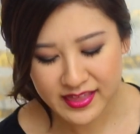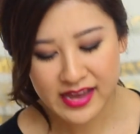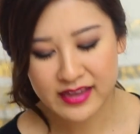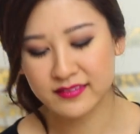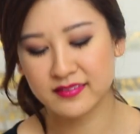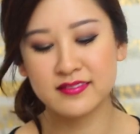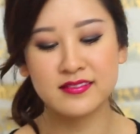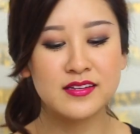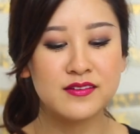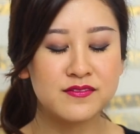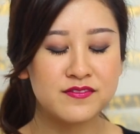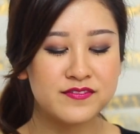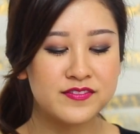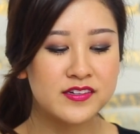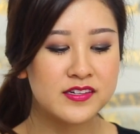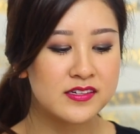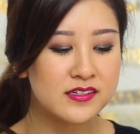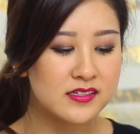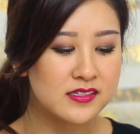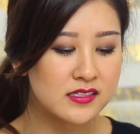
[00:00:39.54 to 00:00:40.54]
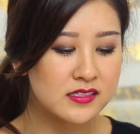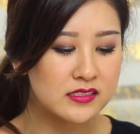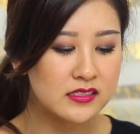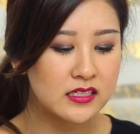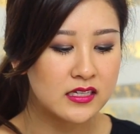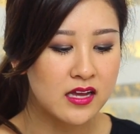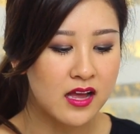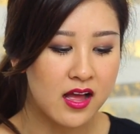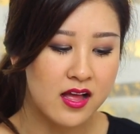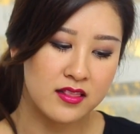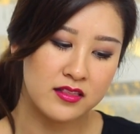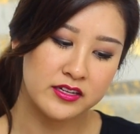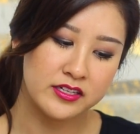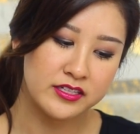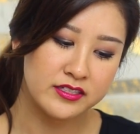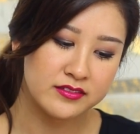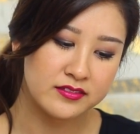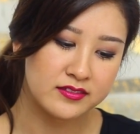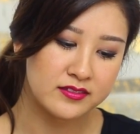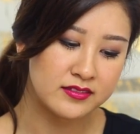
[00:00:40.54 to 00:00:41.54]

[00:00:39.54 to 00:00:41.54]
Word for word: that Sinful Colors,